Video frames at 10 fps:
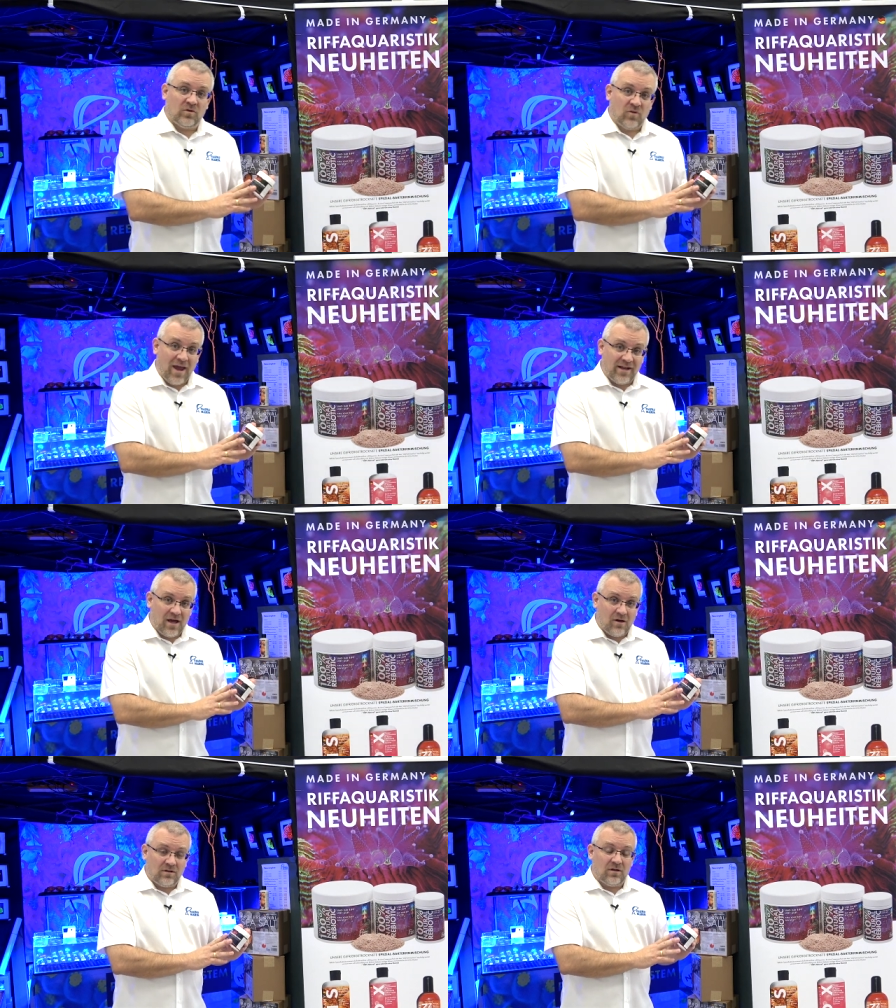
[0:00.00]
Try it
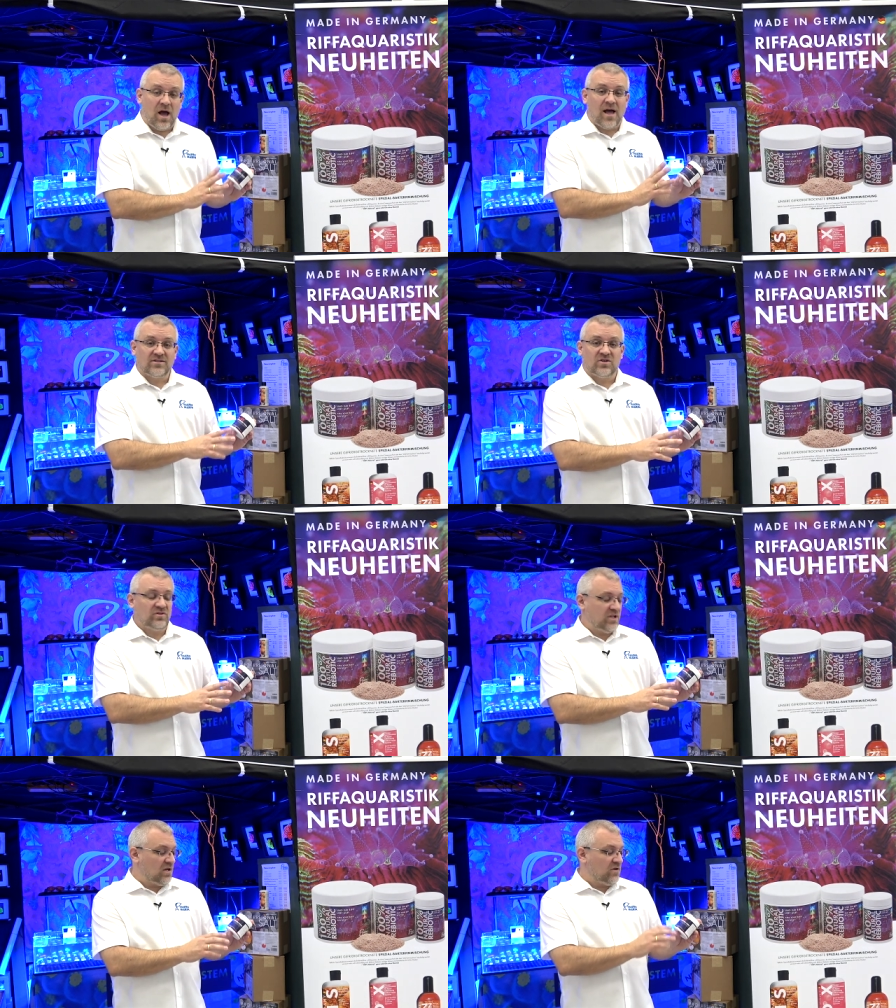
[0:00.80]
out, ask your
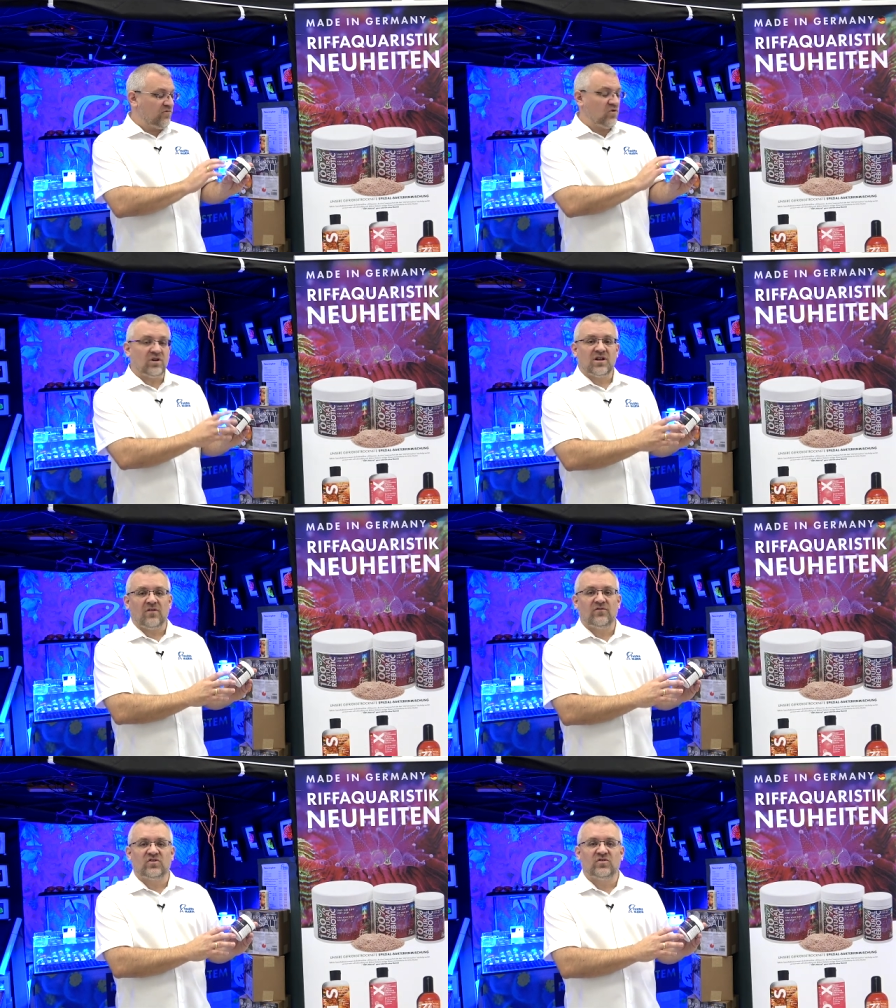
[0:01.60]
dealer for
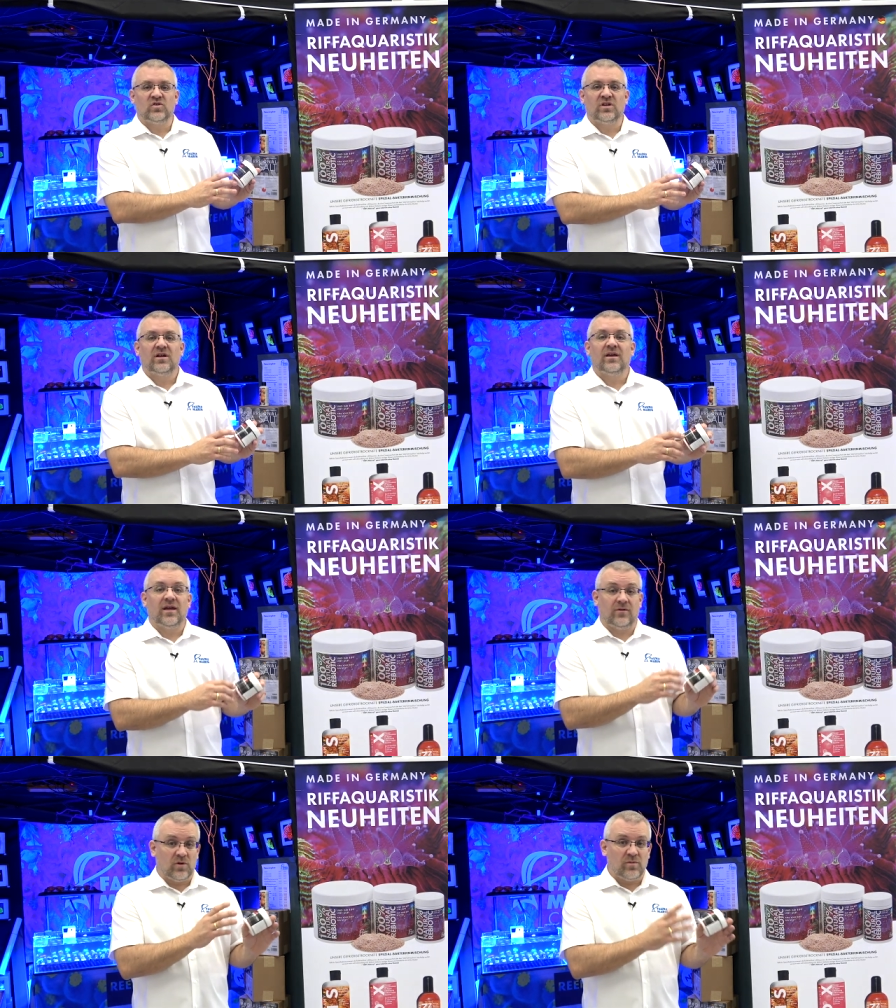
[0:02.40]
clownfish food.
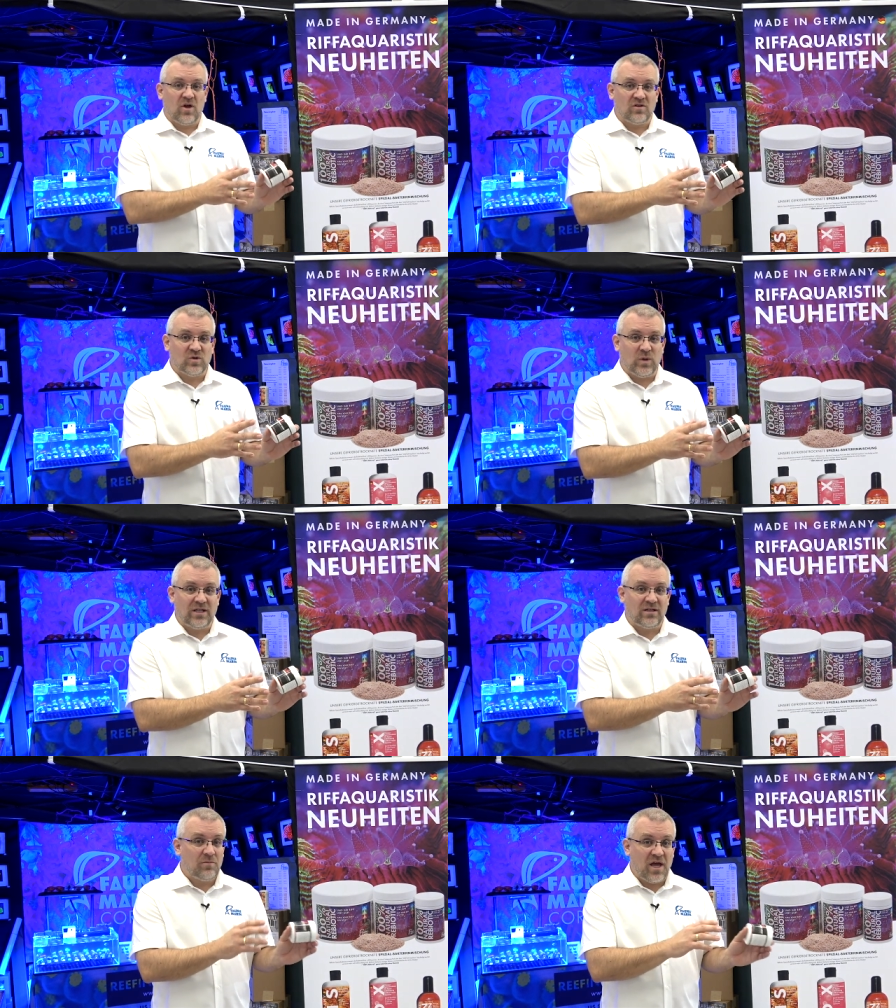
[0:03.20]
It will be also
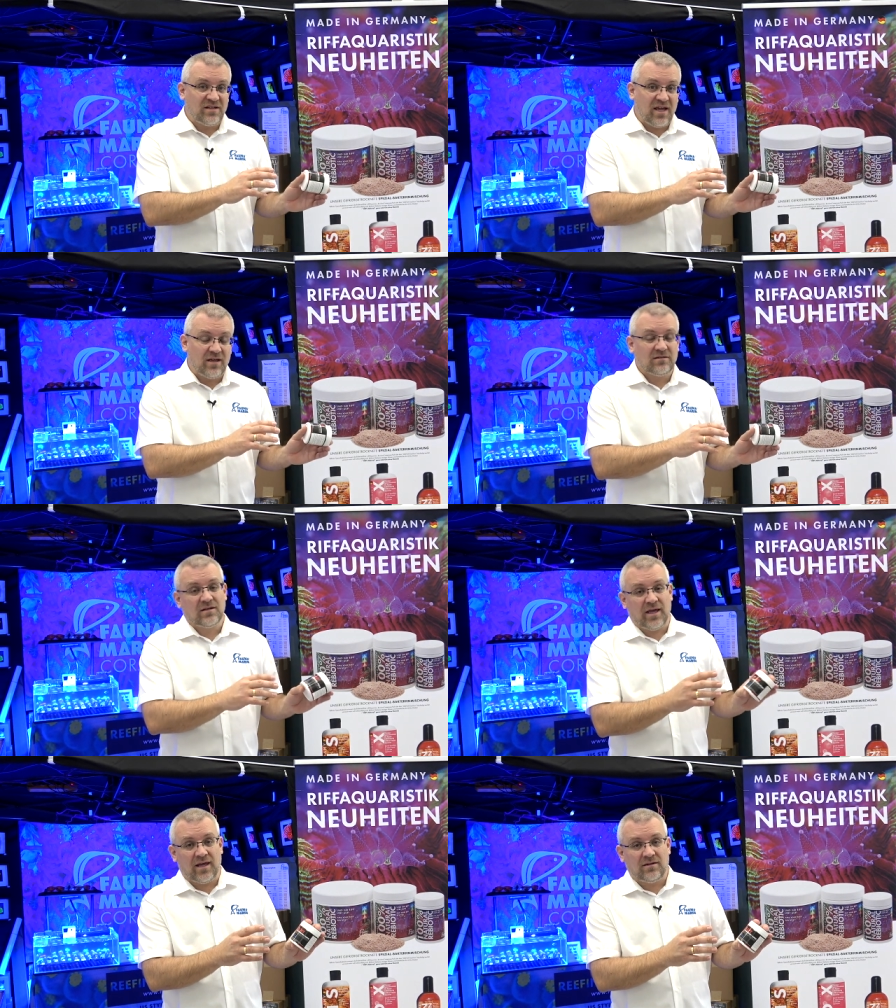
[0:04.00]
eaten by tanks
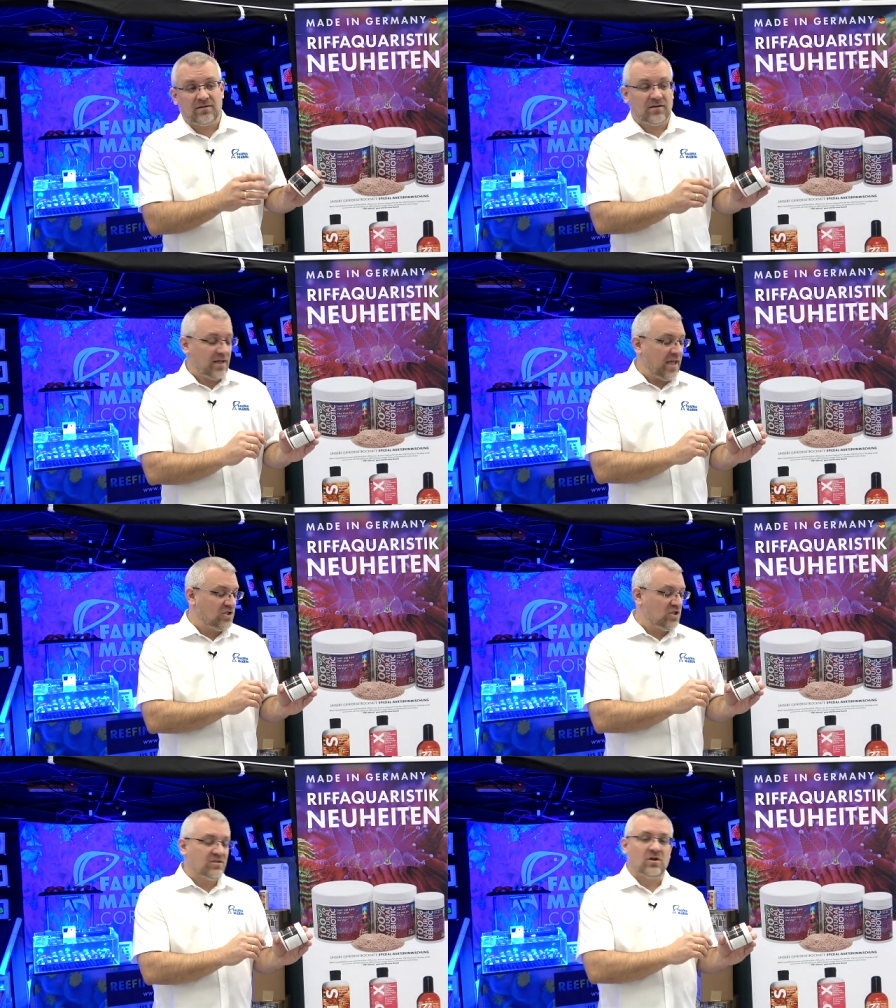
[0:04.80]
and
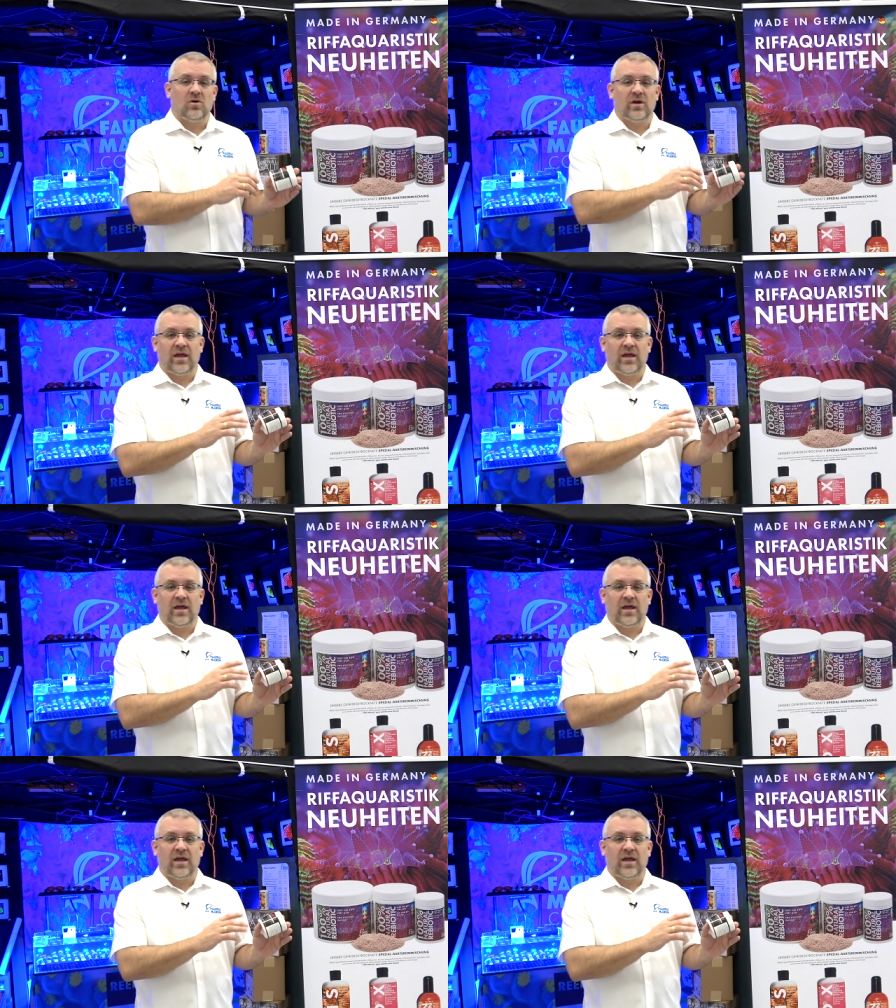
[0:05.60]
angels or